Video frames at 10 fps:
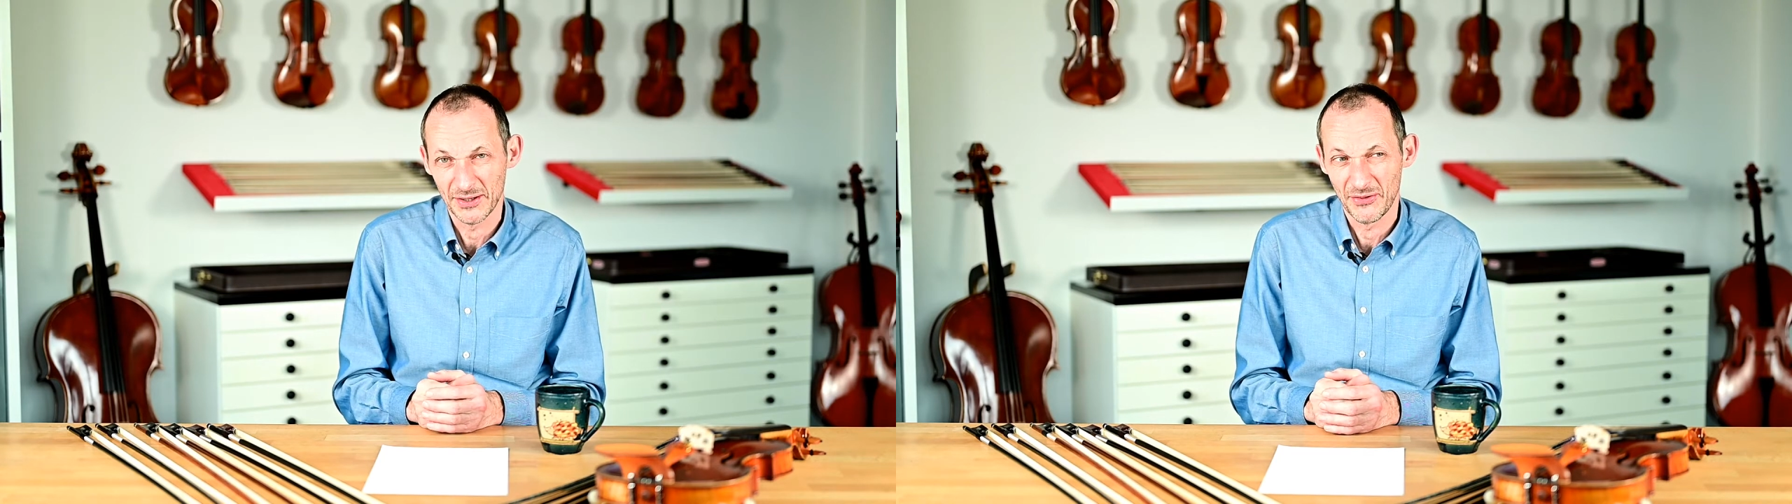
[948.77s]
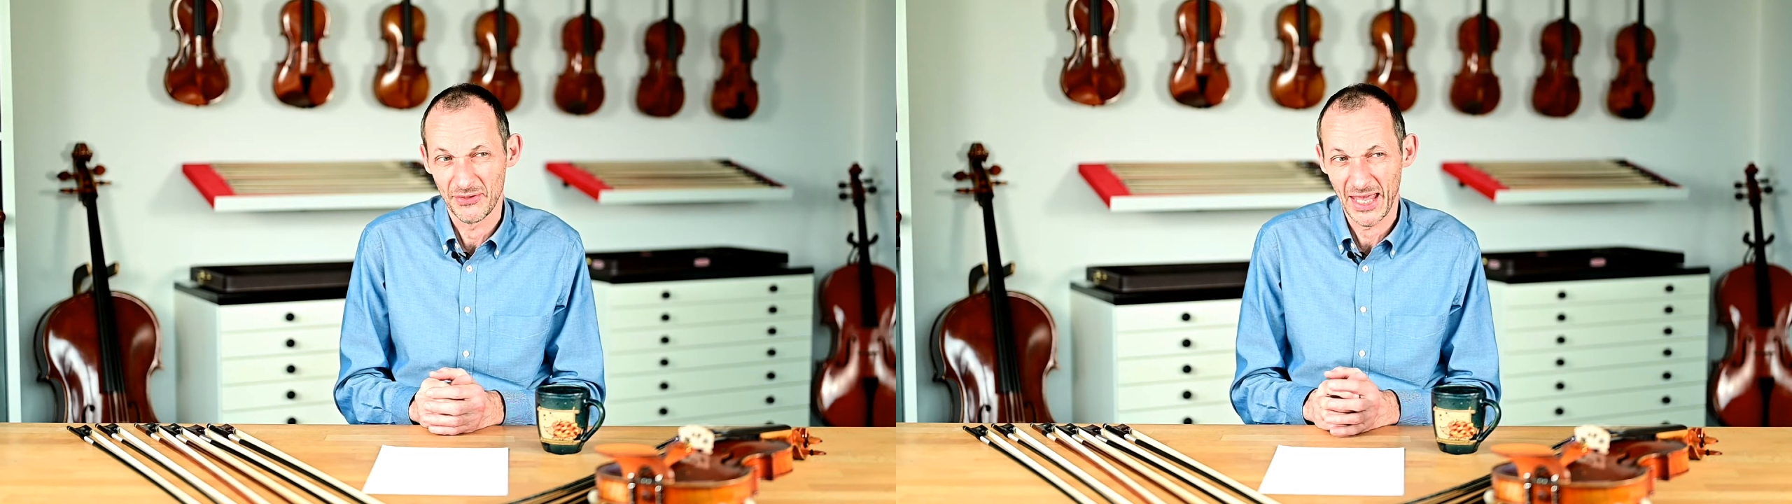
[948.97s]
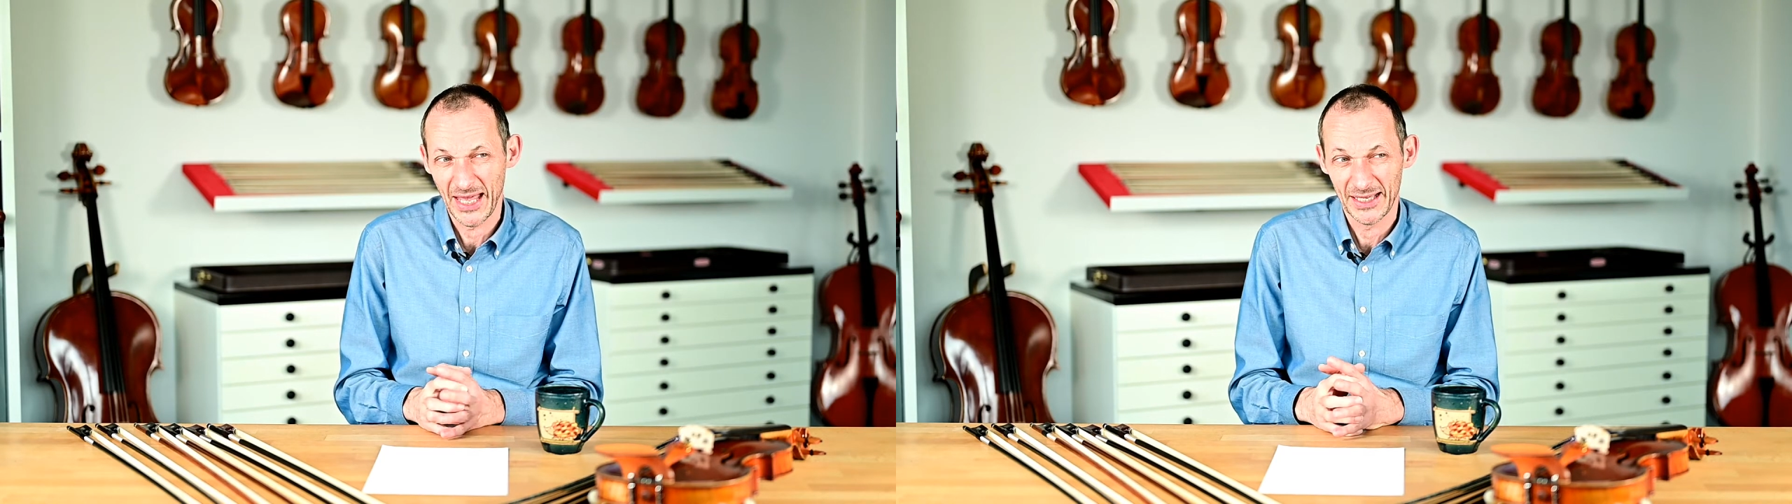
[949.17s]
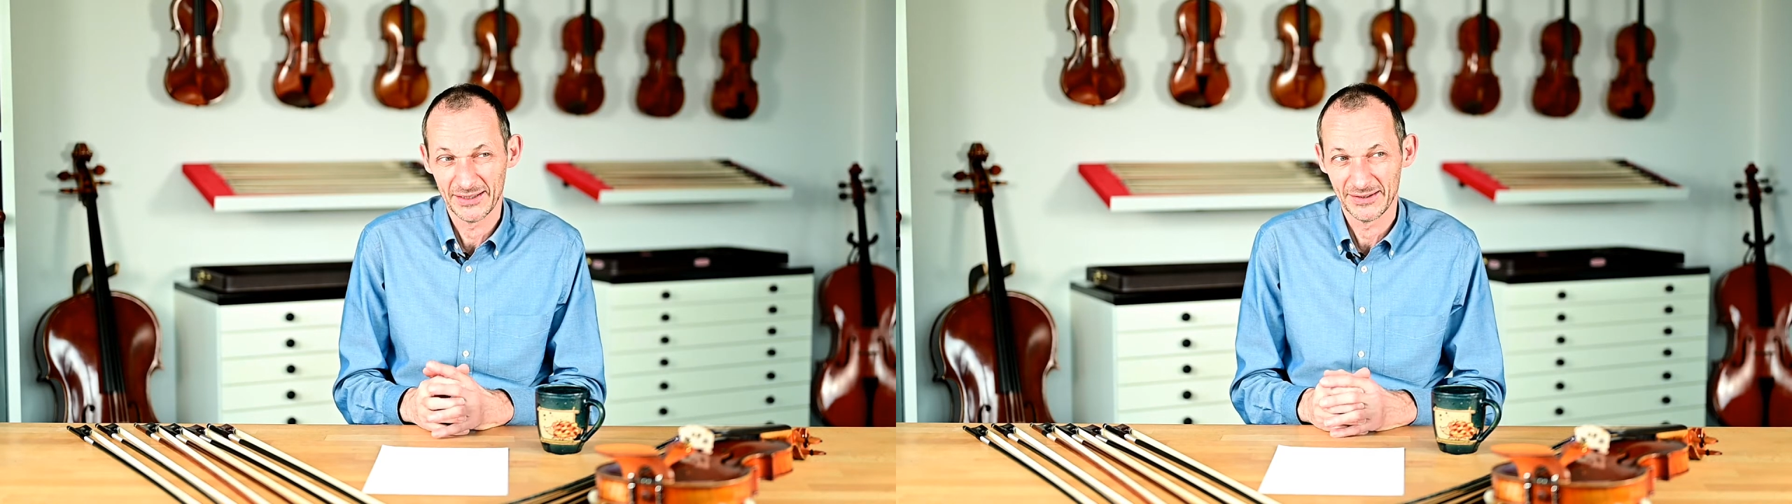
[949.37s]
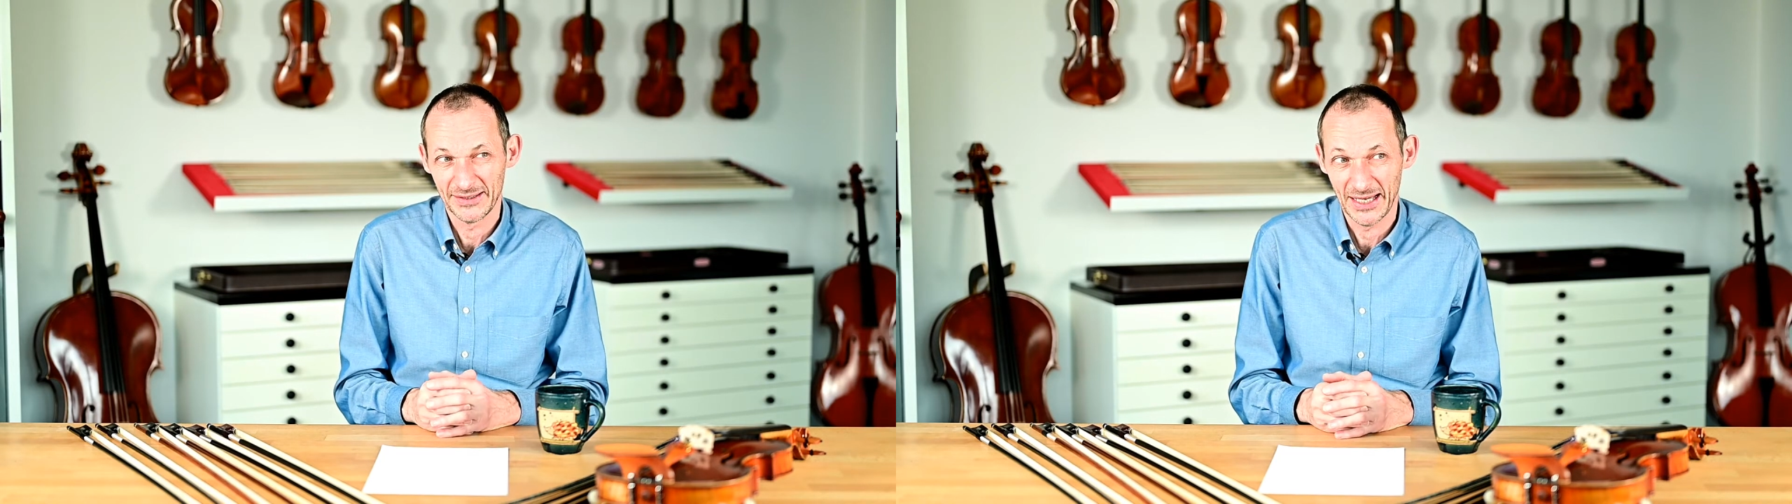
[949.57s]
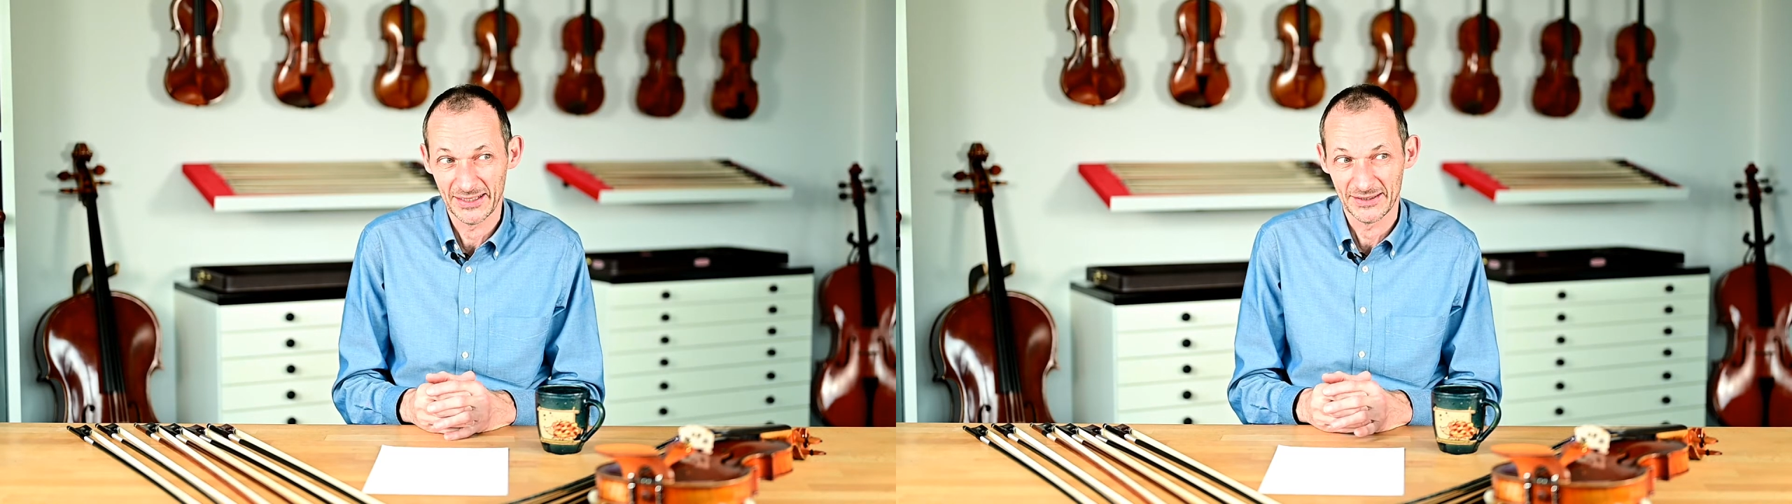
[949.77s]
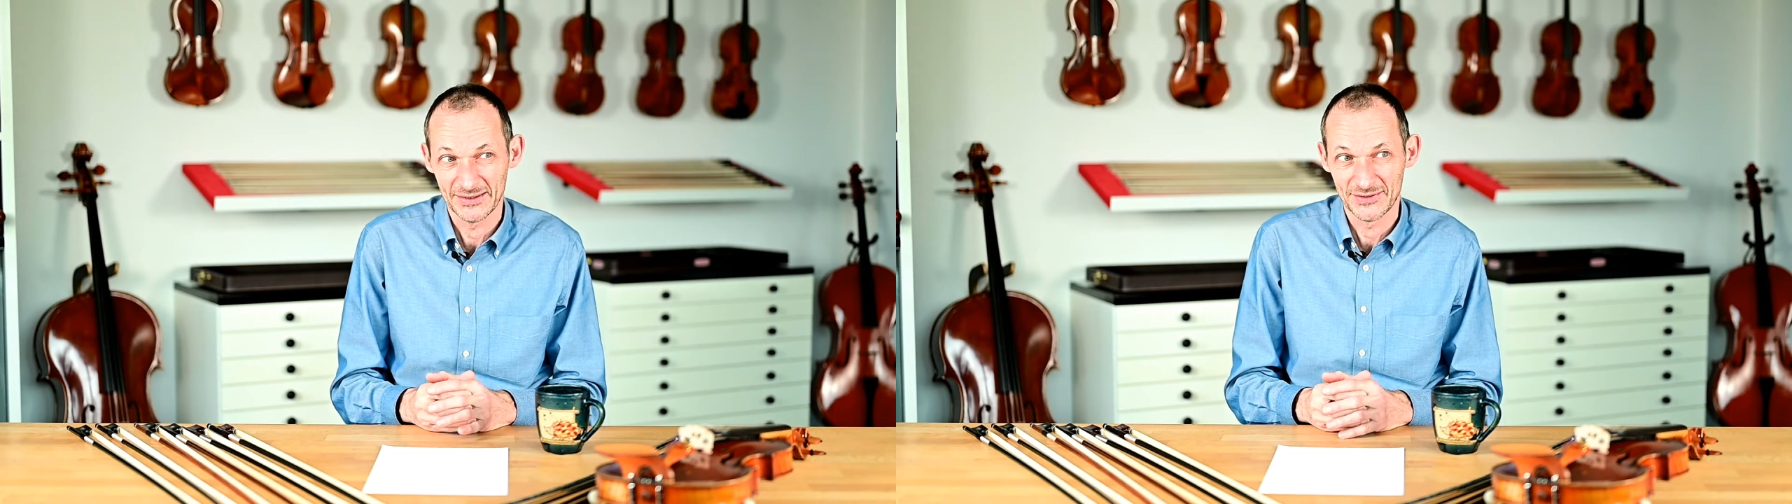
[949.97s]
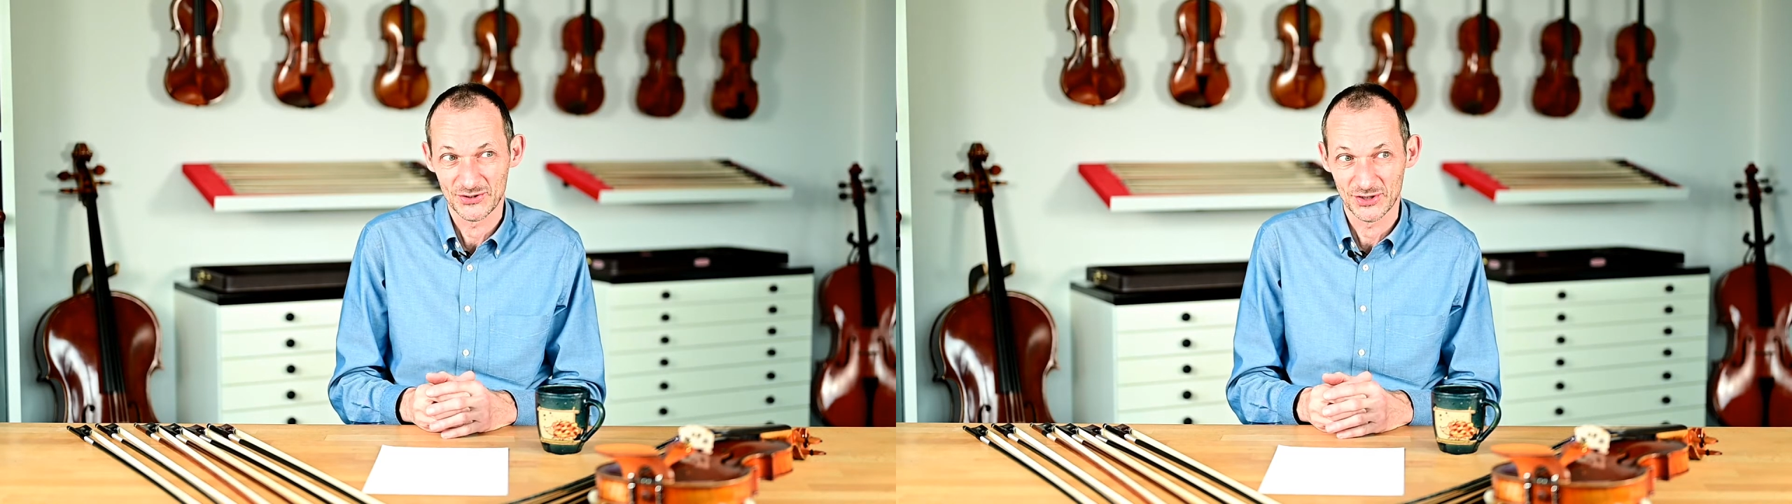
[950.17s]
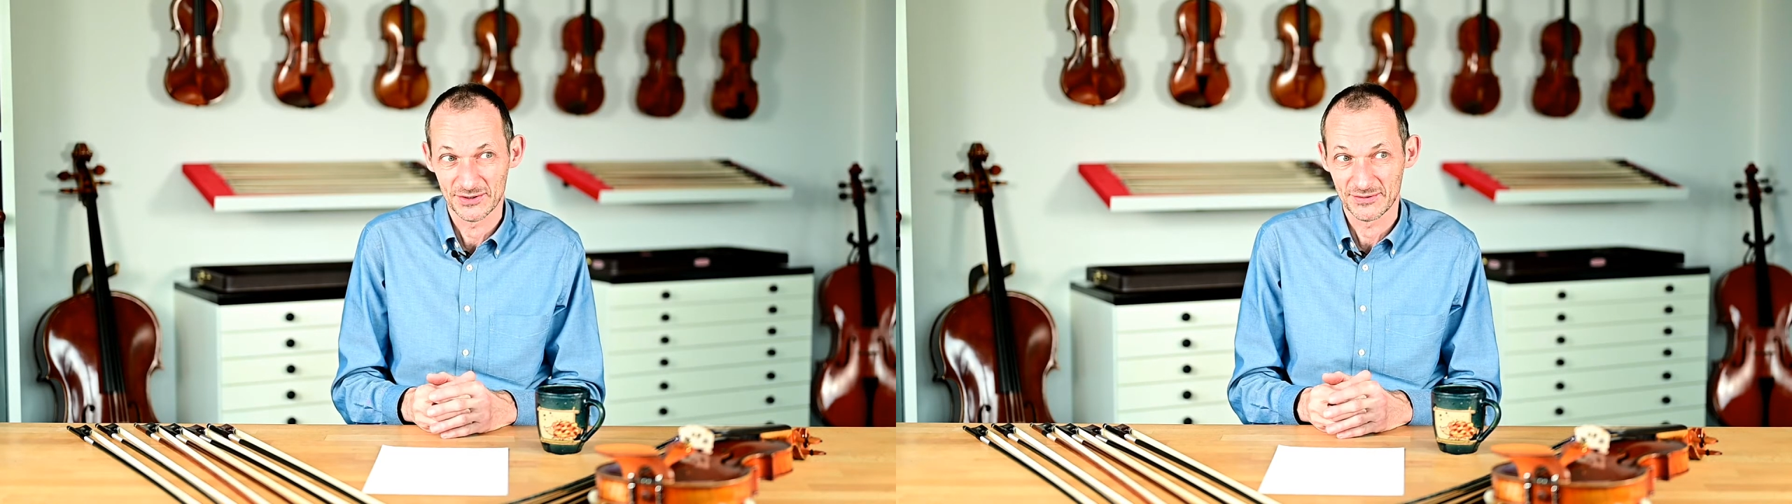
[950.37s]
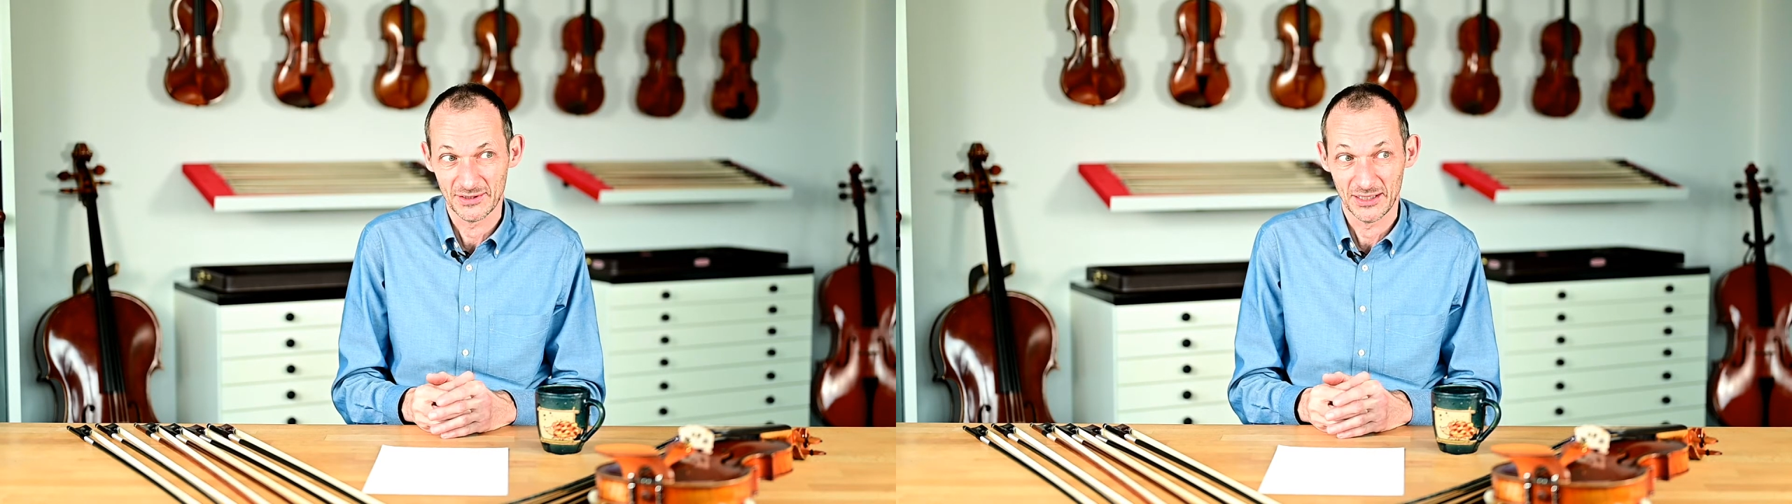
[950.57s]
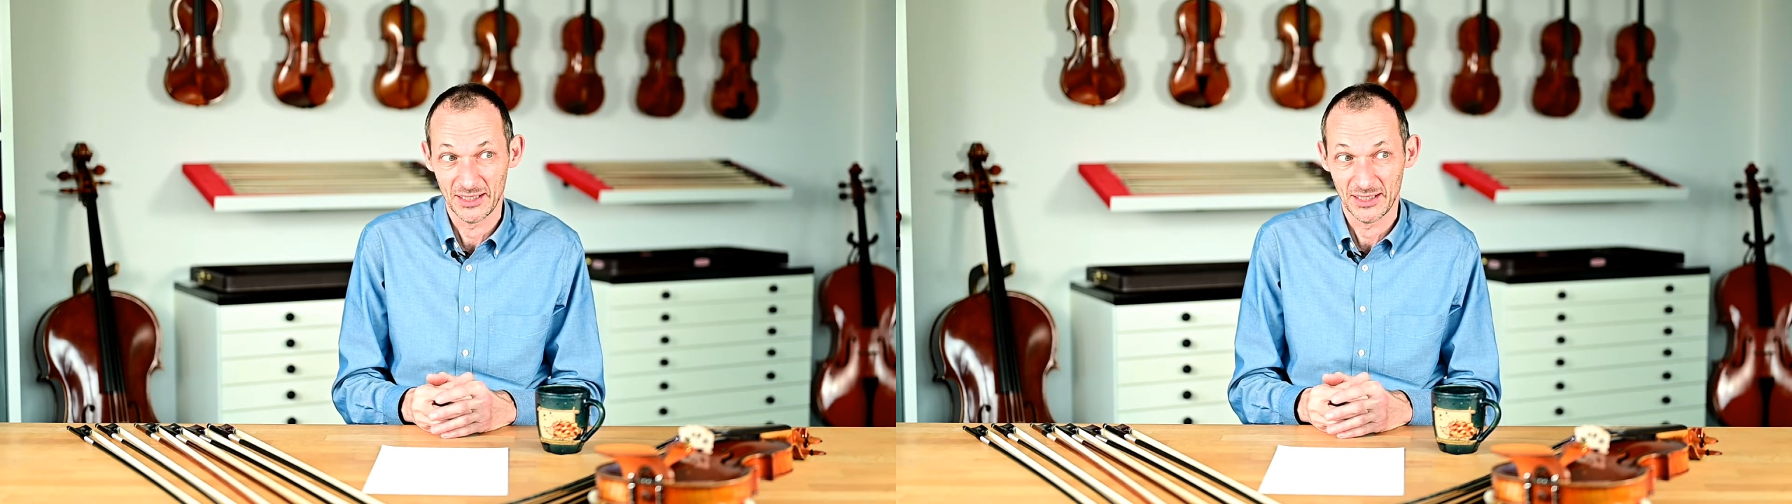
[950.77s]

that is just